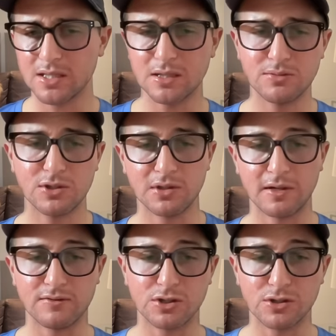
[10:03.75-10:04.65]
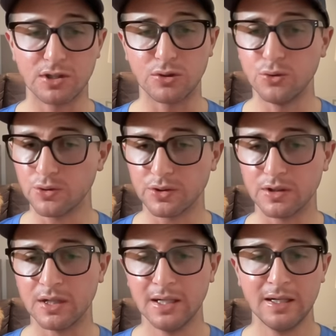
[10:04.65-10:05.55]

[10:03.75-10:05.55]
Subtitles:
seems to have turned a corner